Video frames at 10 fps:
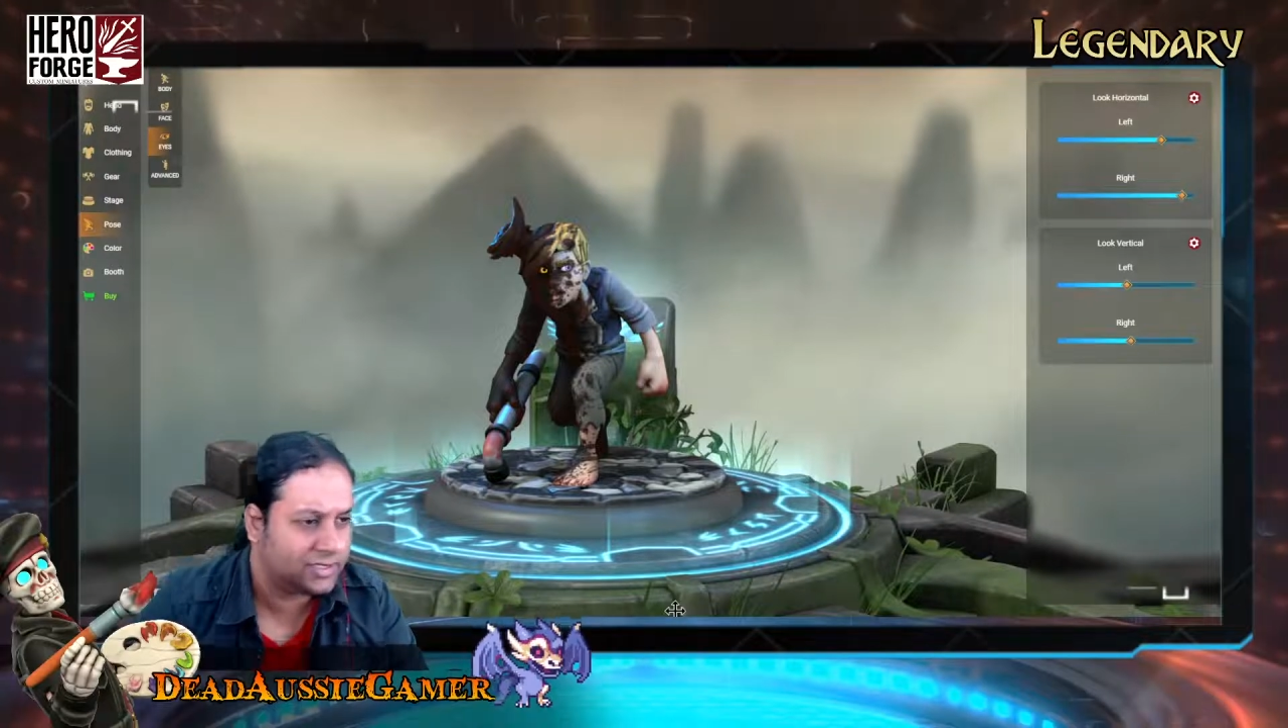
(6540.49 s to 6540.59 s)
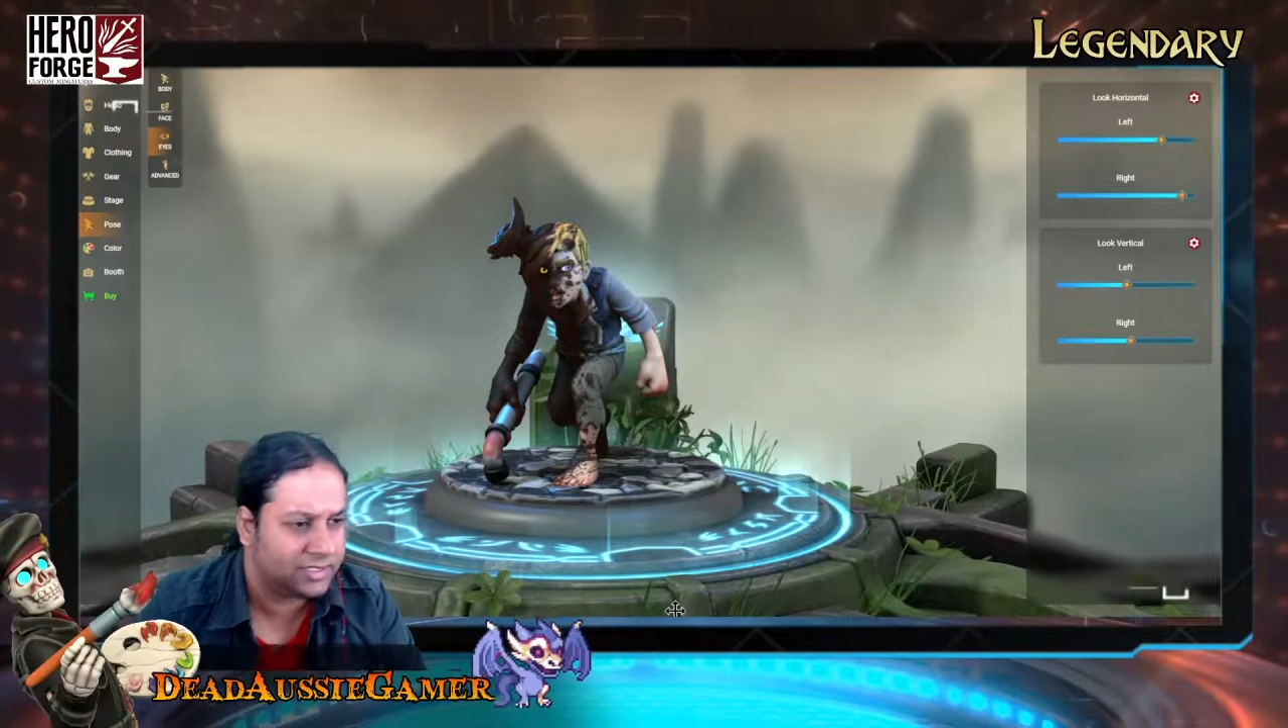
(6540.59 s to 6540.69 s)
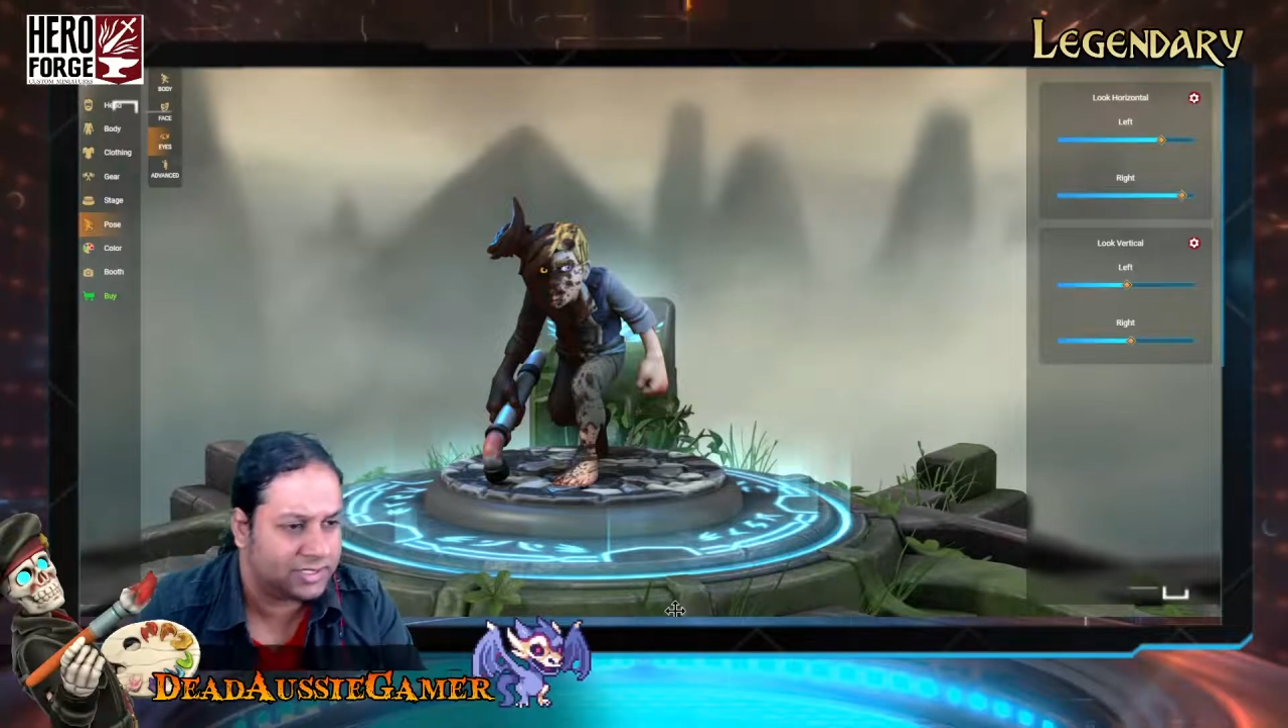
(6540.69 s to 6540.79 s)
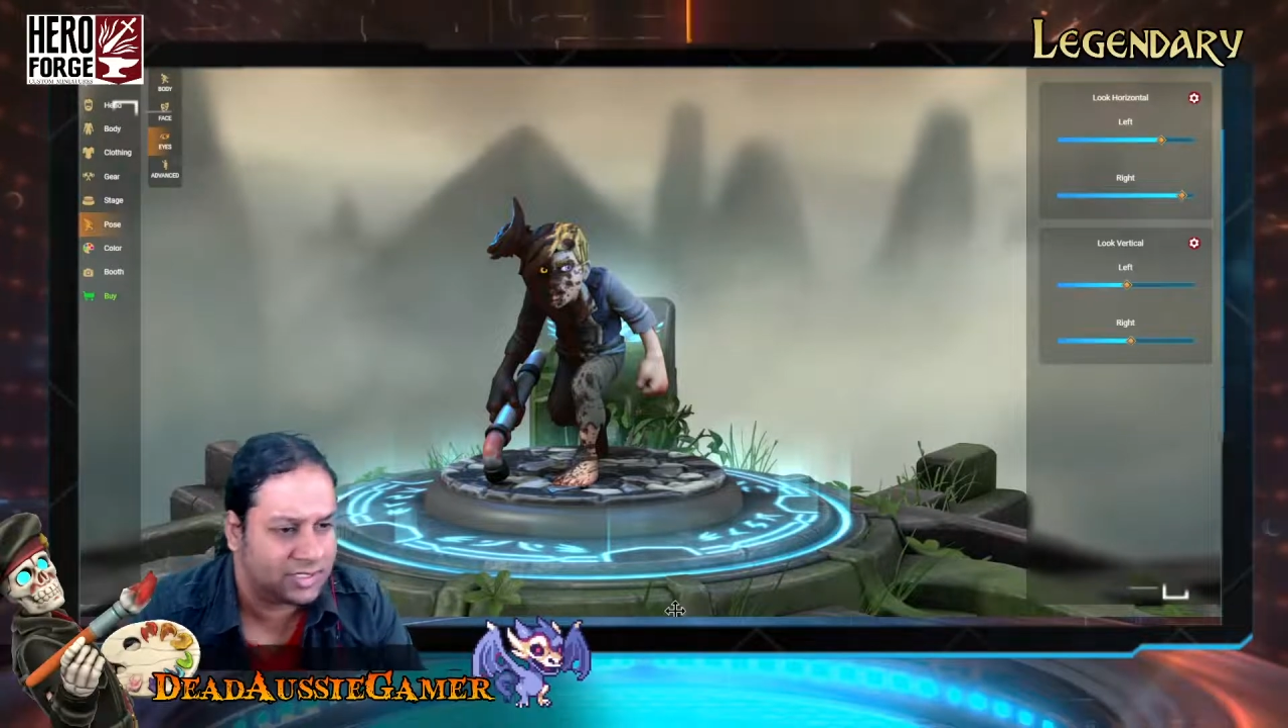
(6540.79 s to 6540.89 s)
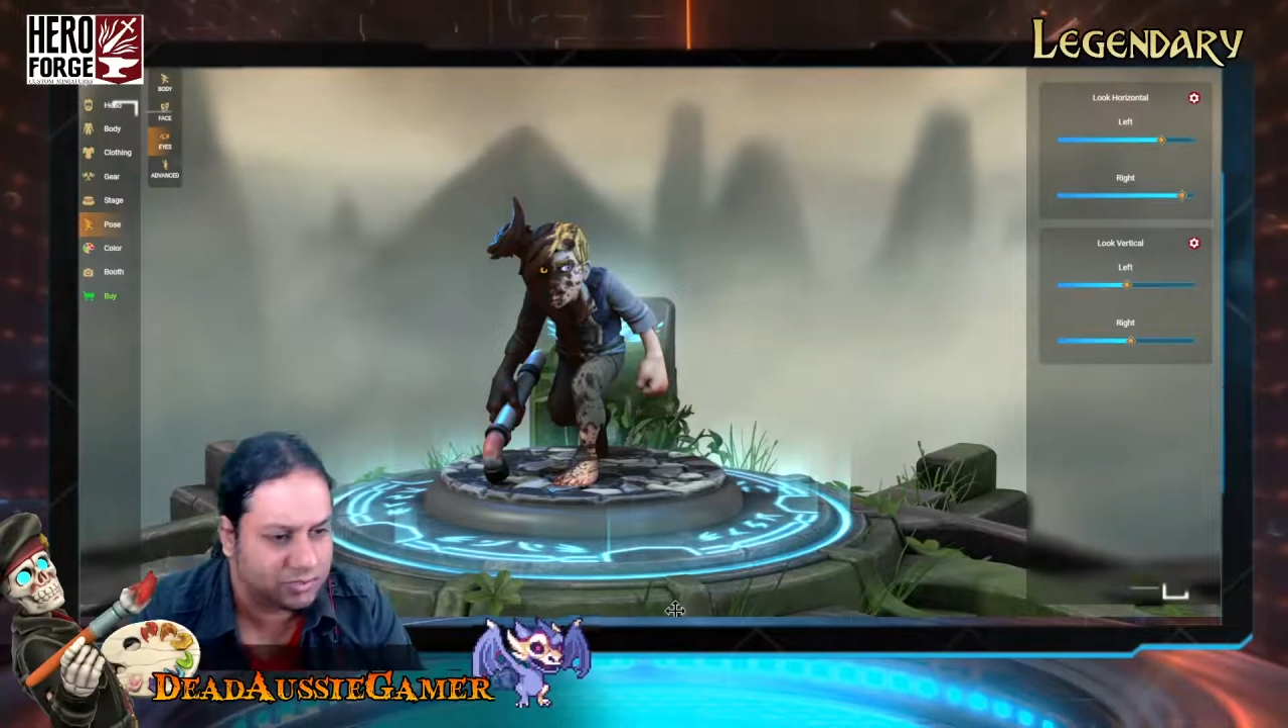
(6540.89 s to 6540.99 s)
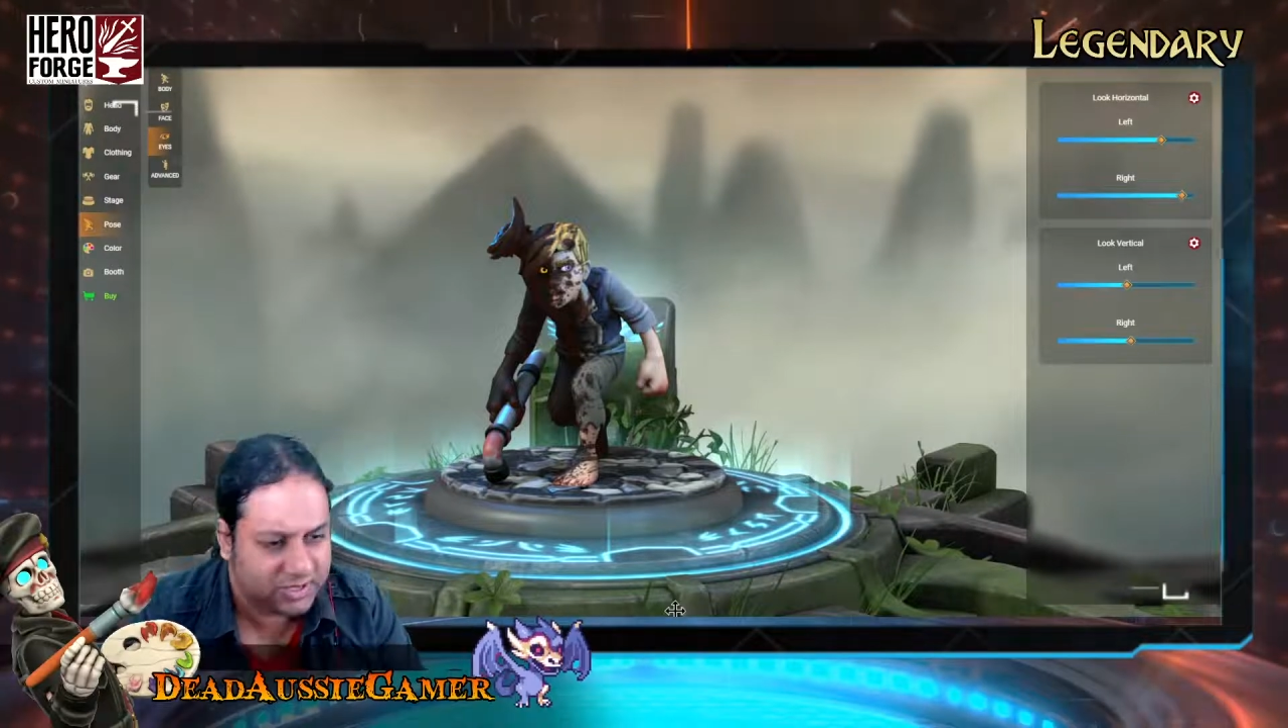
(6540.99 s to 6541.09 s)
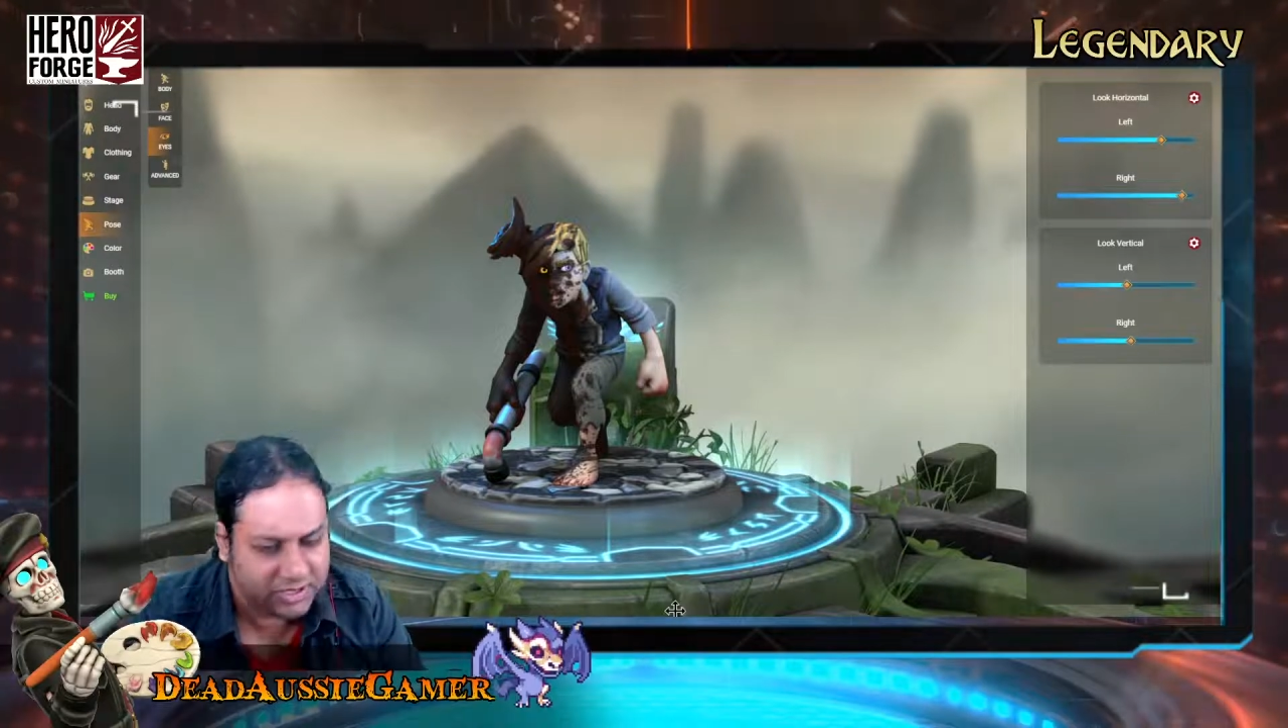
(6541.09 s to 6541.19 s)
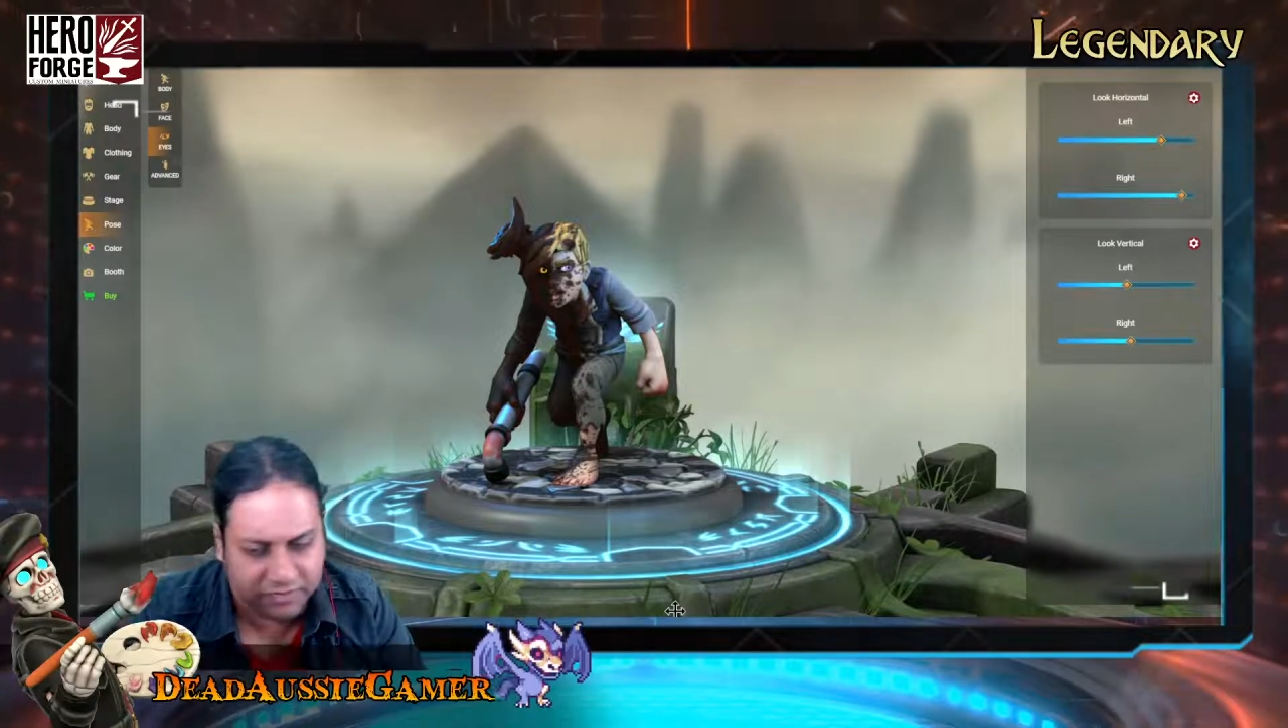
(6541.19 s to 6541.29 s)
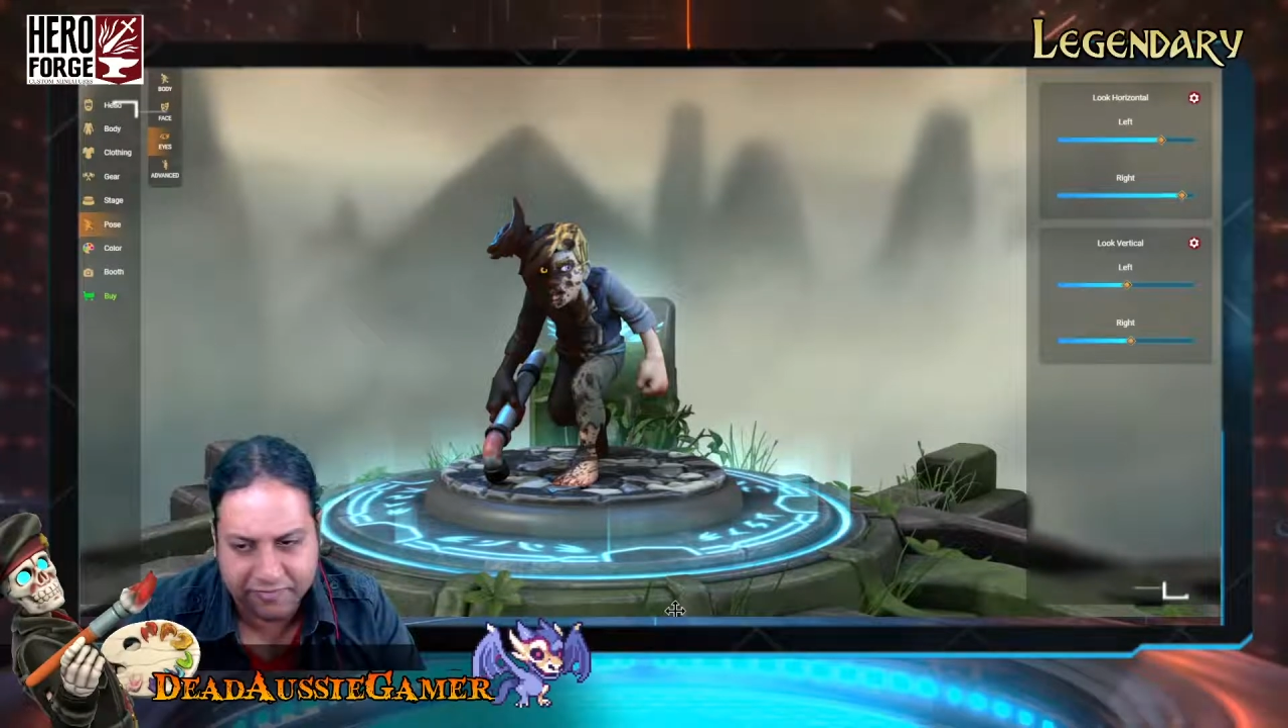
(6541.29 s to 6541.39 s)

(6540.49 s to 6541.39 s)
in a dismissive